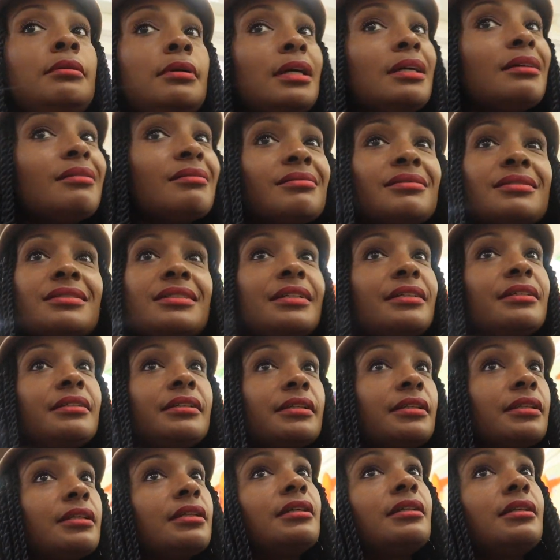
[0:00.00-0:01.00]
I don't see
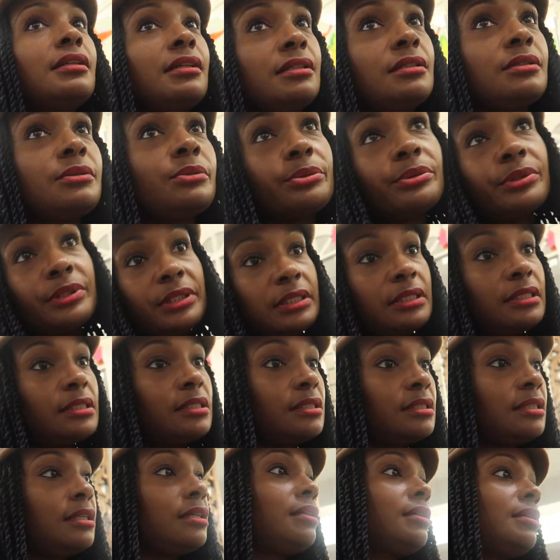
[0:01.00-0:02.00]
anything that's really
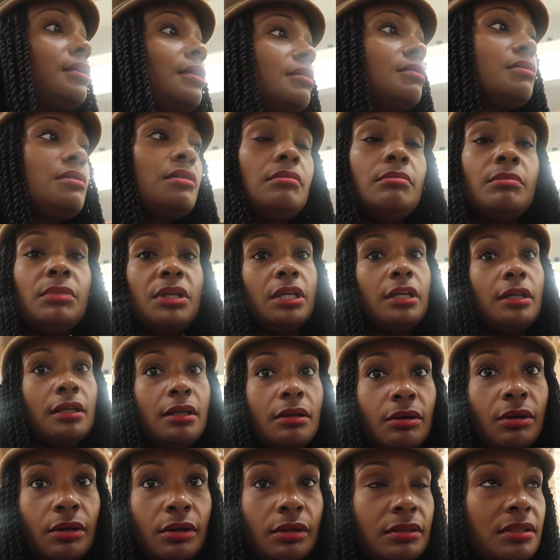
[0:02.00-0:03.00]
standing out to me at
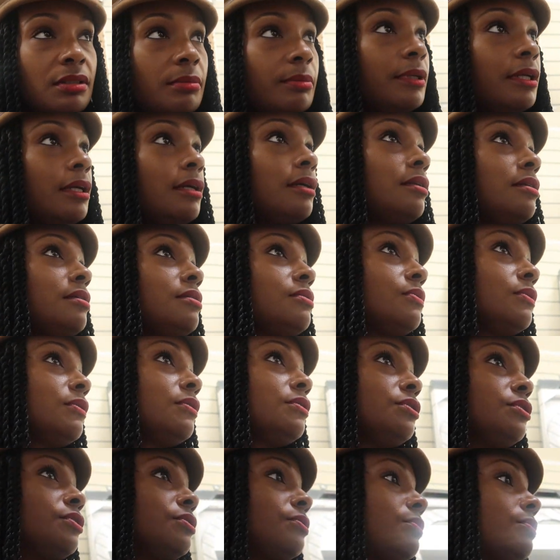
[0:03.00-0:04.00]
all, to be honest
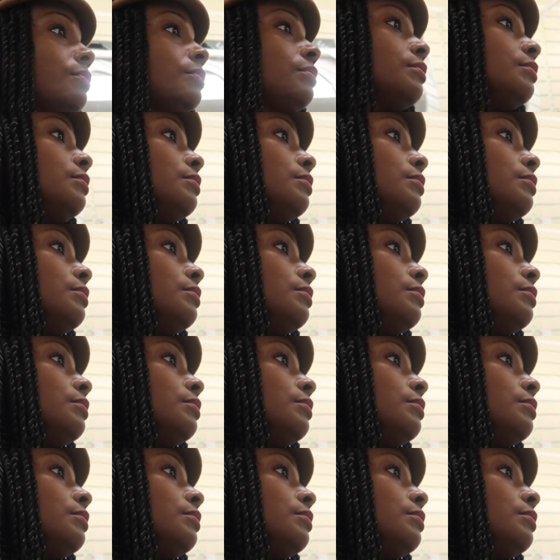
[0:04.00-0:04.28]
with you.